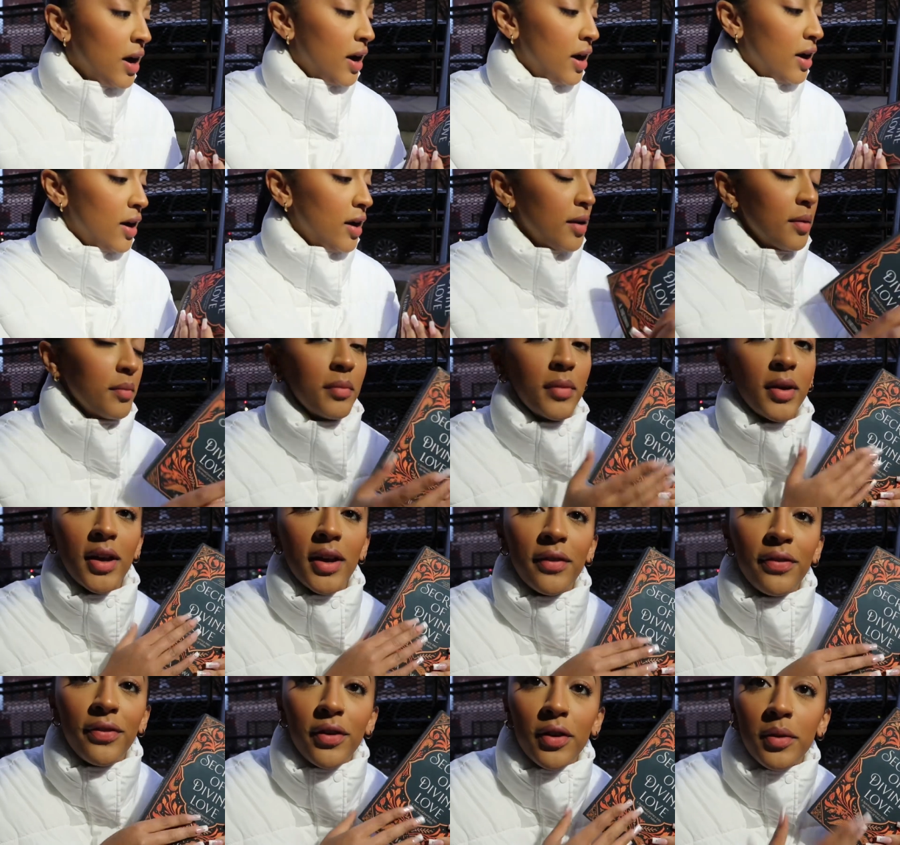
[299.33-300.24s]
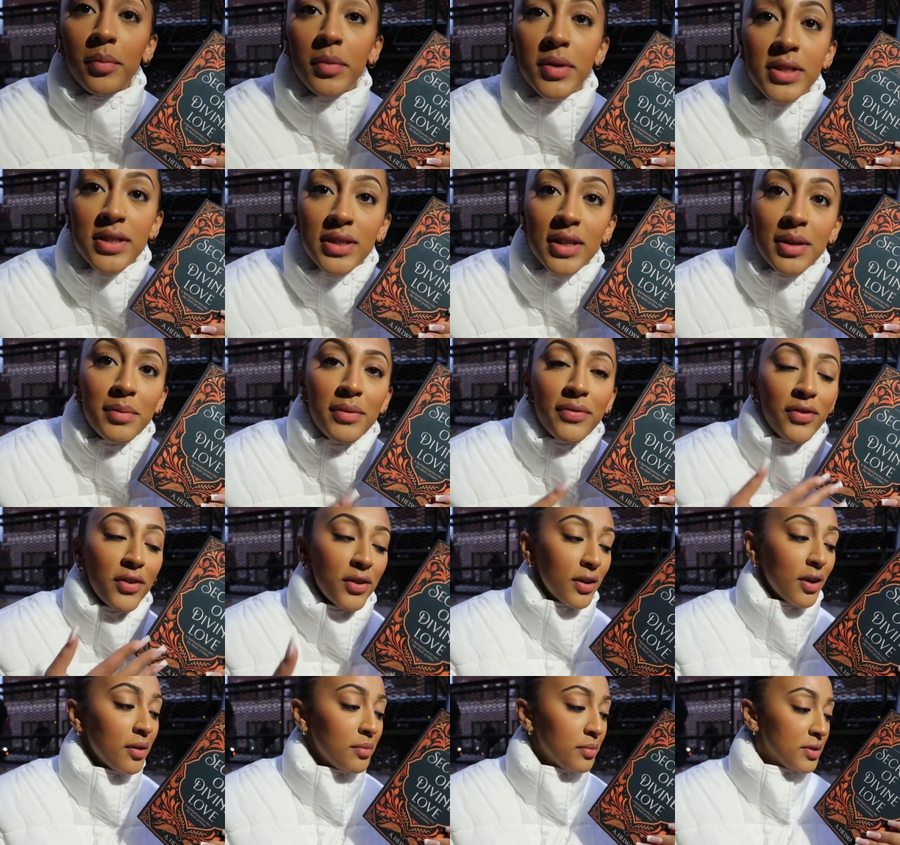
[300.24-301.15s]
Um, if you're Muslim, if
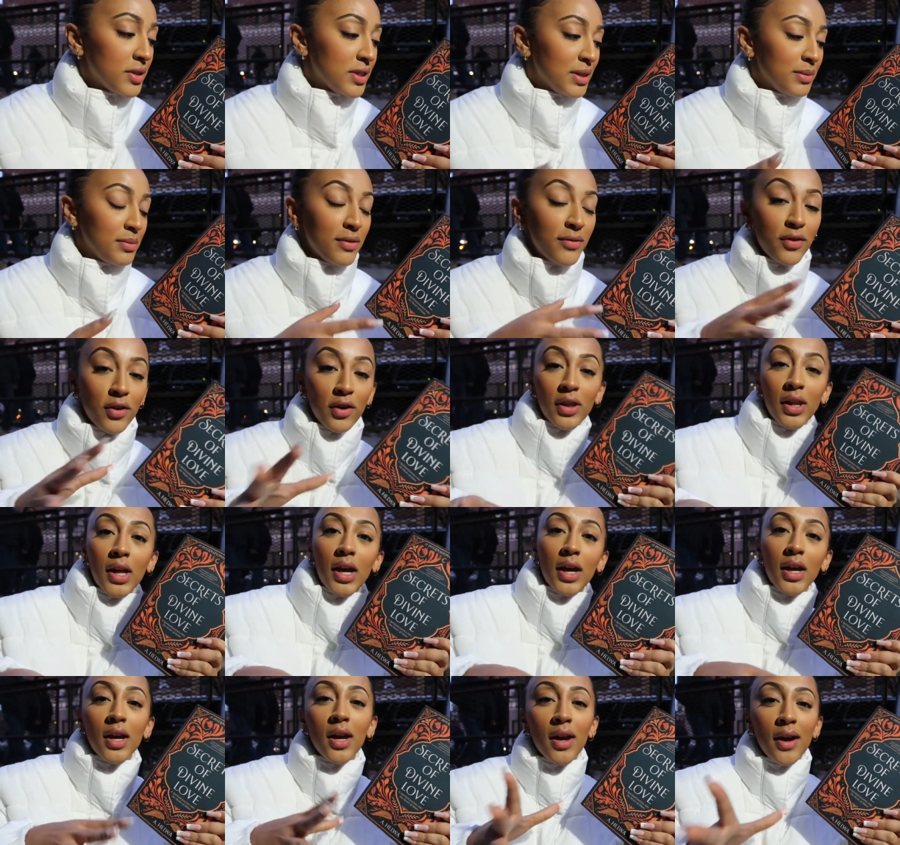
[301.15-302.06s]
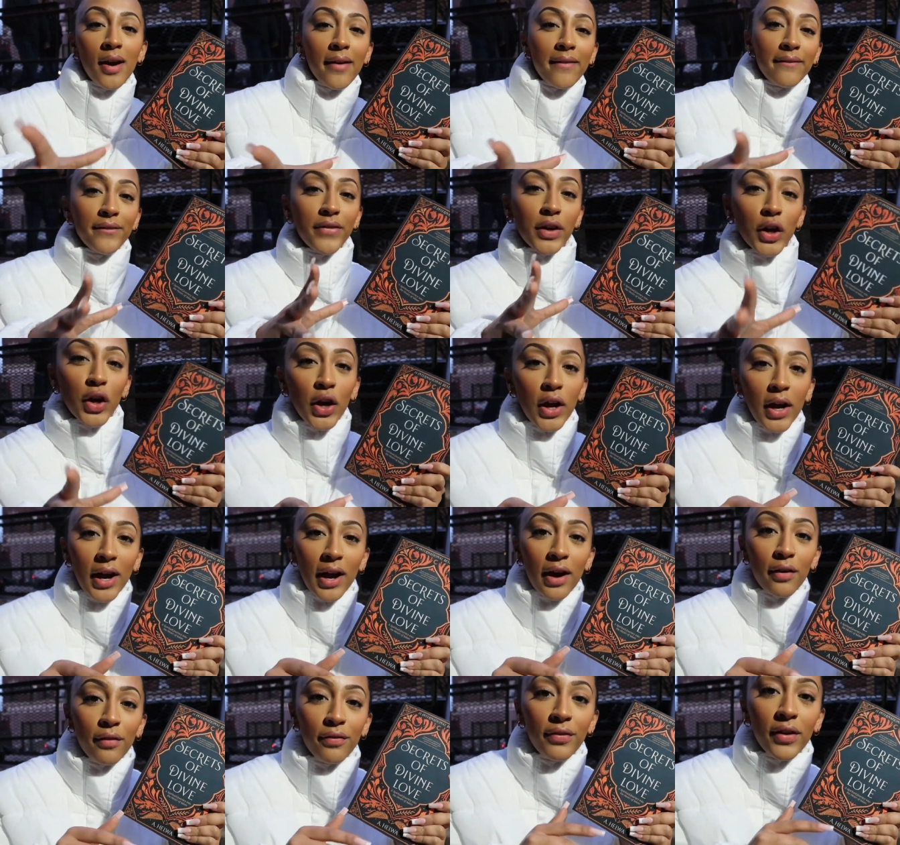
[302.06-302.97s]
you're not Muslim, if you're like figuring
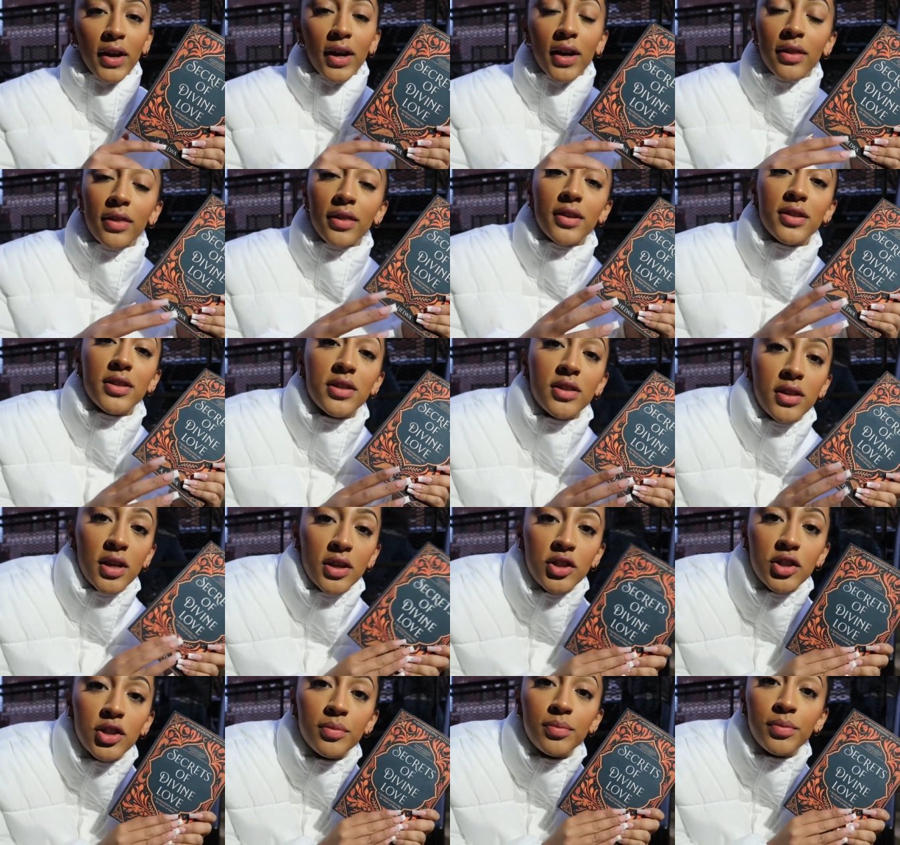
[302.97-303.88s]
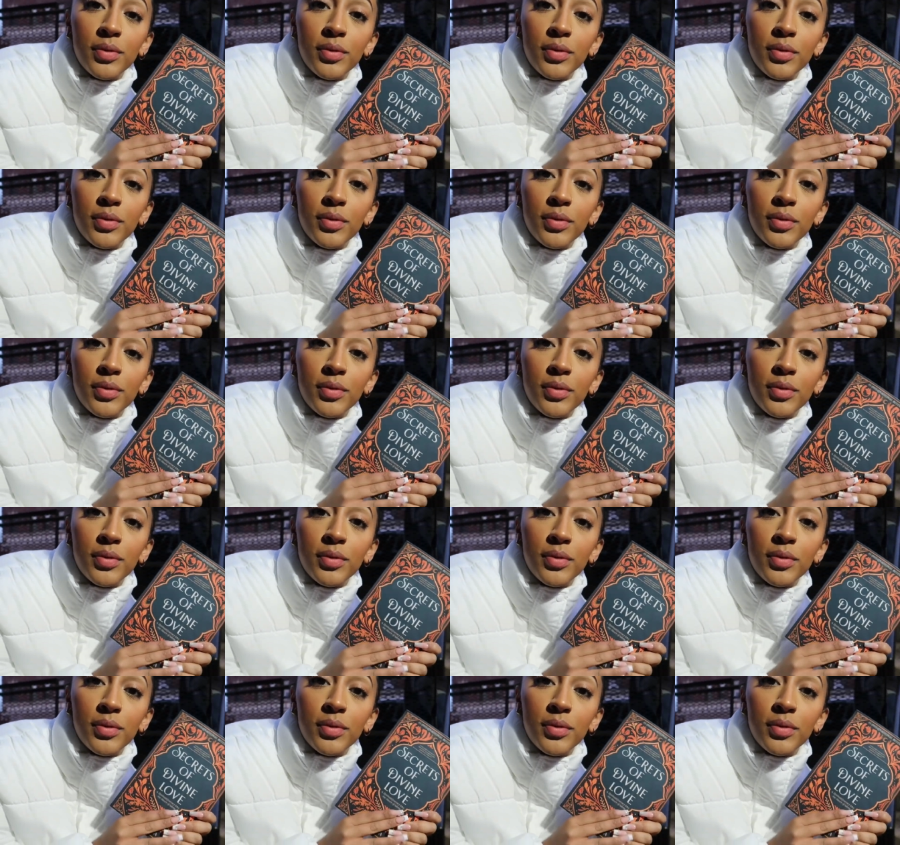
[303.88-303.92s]
out faith, this is such a